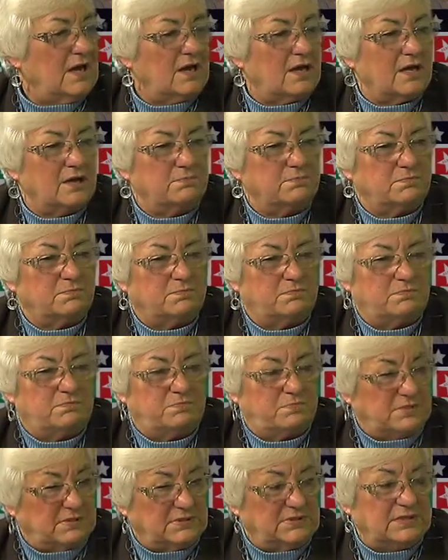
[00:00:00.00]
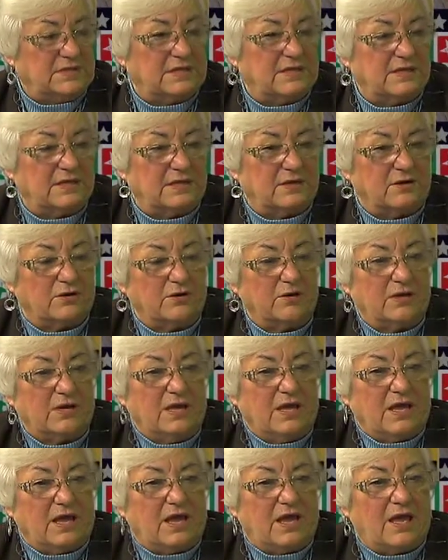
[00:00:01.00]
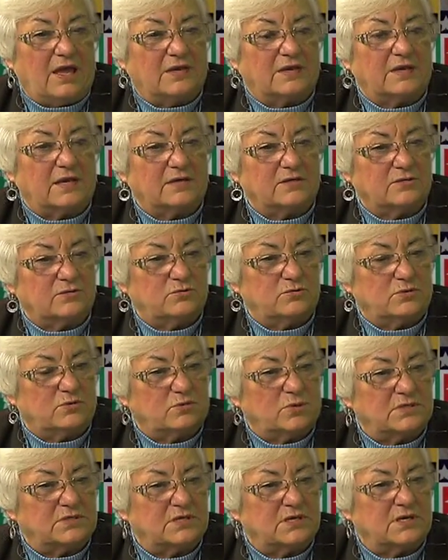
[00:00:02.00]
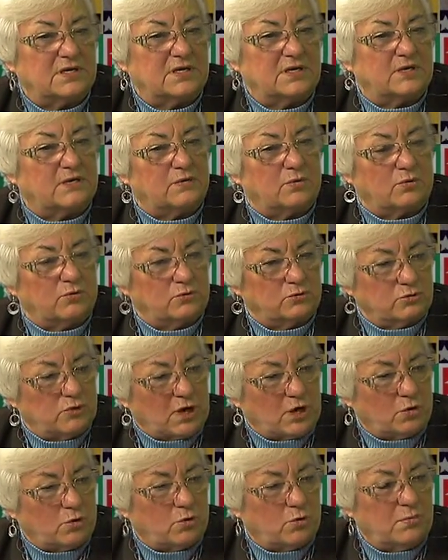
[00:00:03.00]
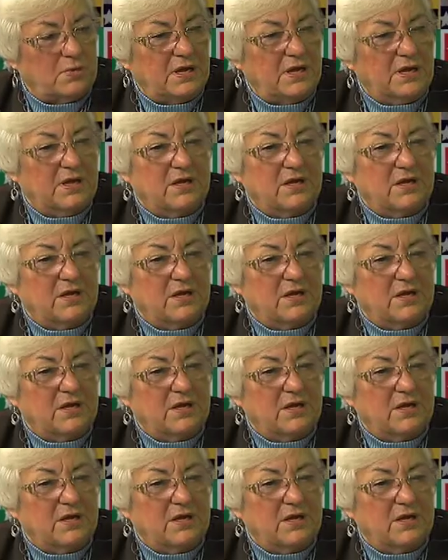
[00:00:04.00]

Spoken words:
a building there, and next to it was an older home.